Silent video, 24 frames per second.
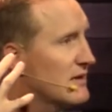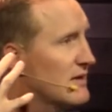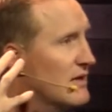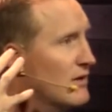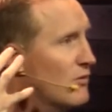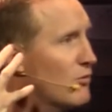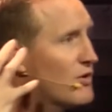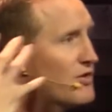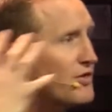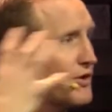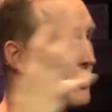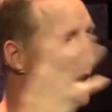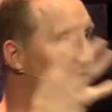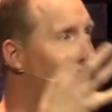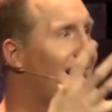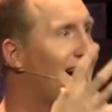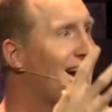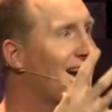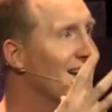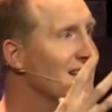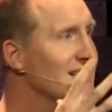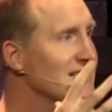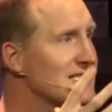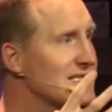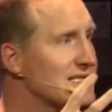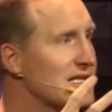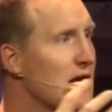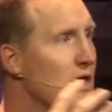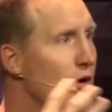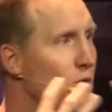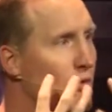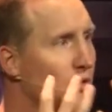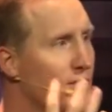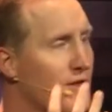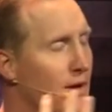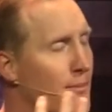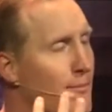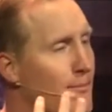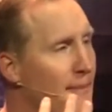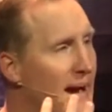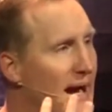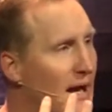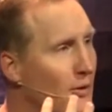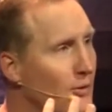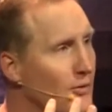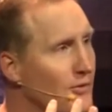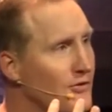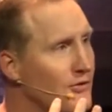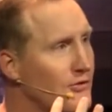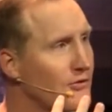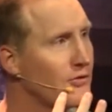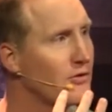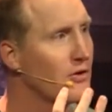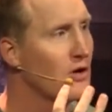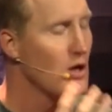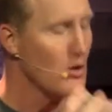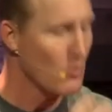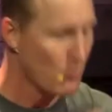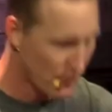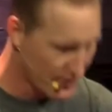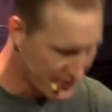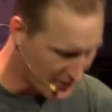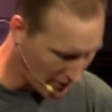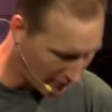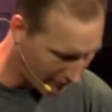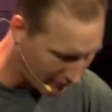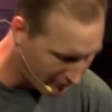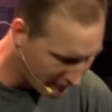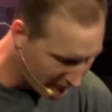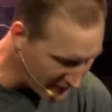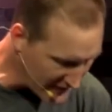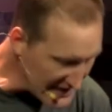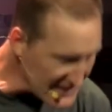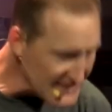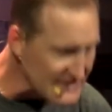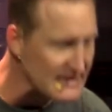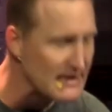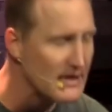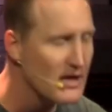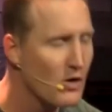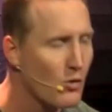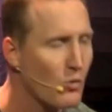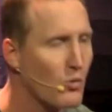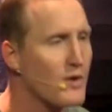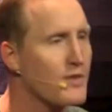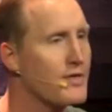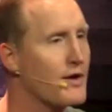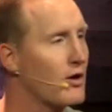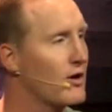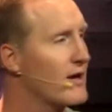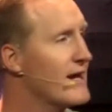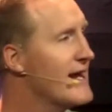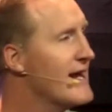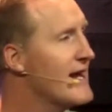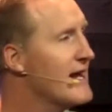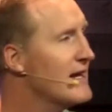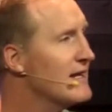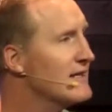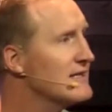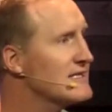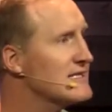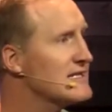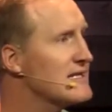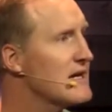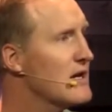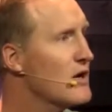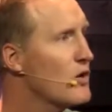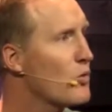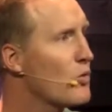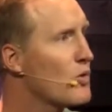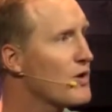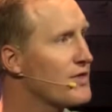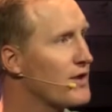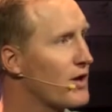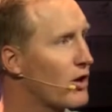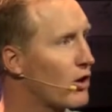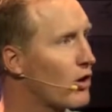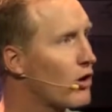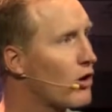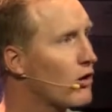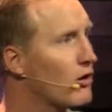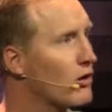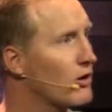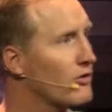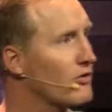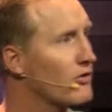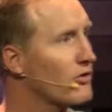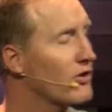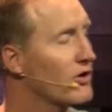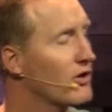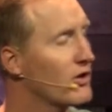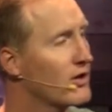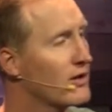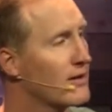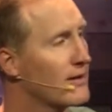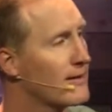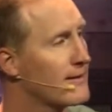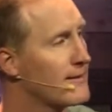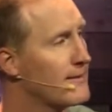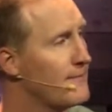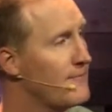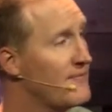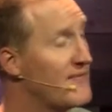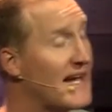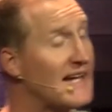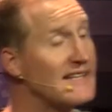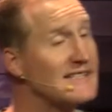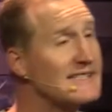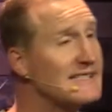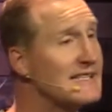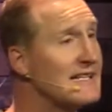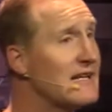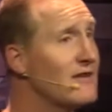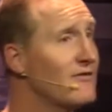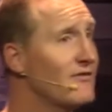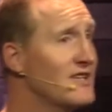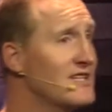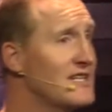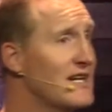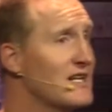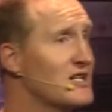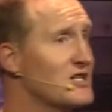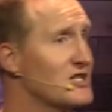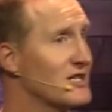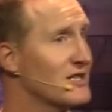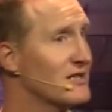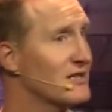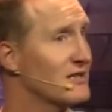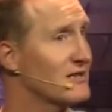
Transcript: with our eyes, with our mouths, with our feet, with our hands, with our heart. That's the invitation.